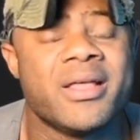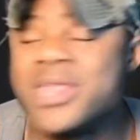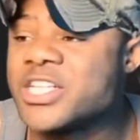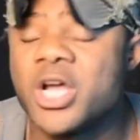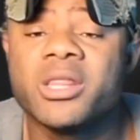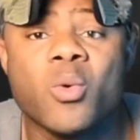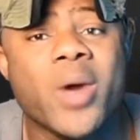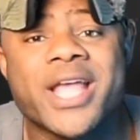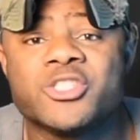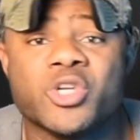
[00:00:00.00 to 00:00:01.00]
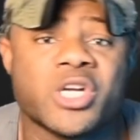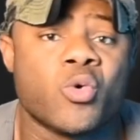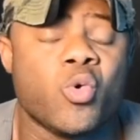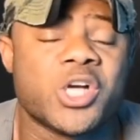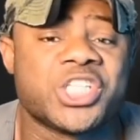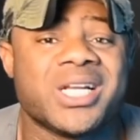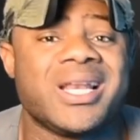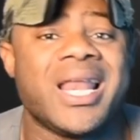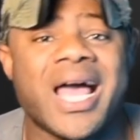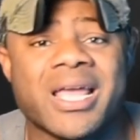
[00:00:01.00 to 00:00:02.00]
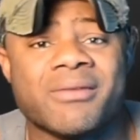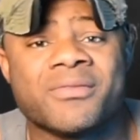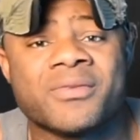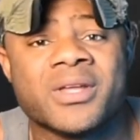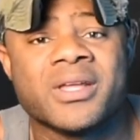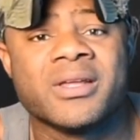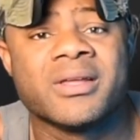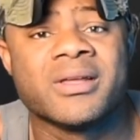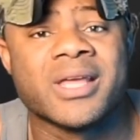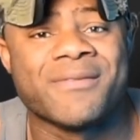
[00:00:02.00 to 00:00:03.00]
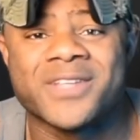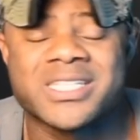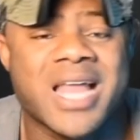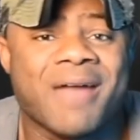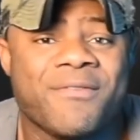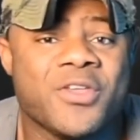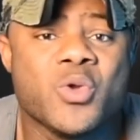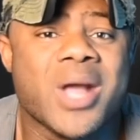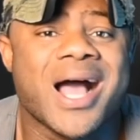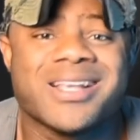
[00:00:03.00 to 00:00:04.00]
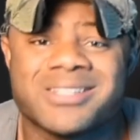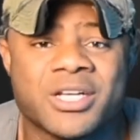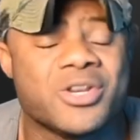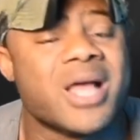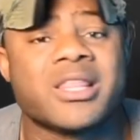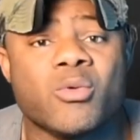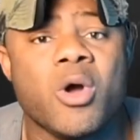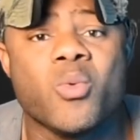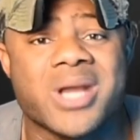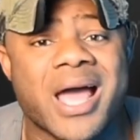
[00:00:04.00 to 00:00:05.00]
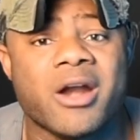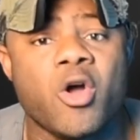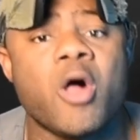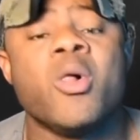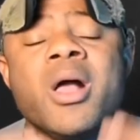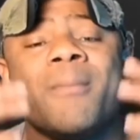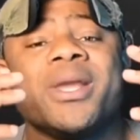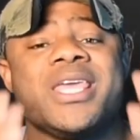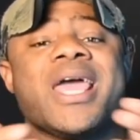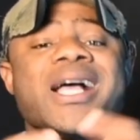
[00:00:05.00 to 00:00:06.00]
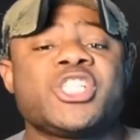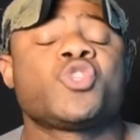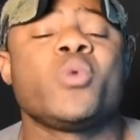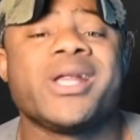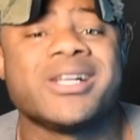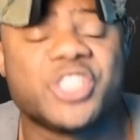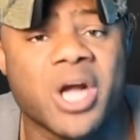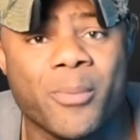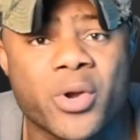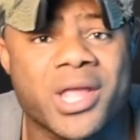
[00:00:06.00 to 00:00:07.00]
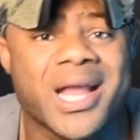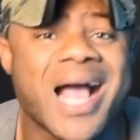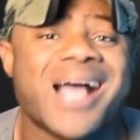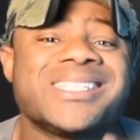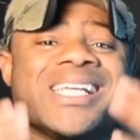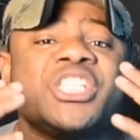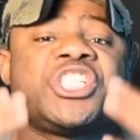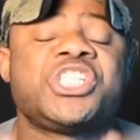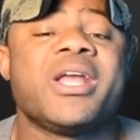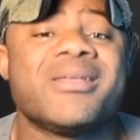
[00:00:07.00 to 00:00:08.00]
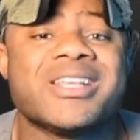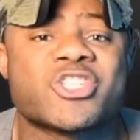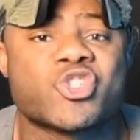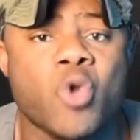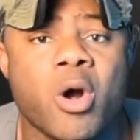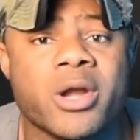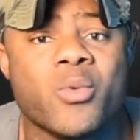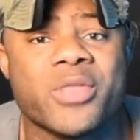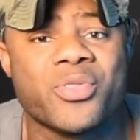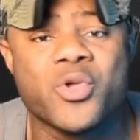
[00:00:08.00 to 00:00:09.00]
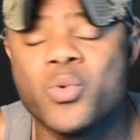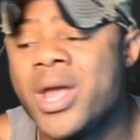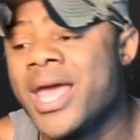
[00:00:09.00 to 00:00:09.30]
There's other ways you could crush it at life. If it's not for you guys, nothing wrong with that at all. But yeah, I just wanted to jump on here, guys, and share this story with you.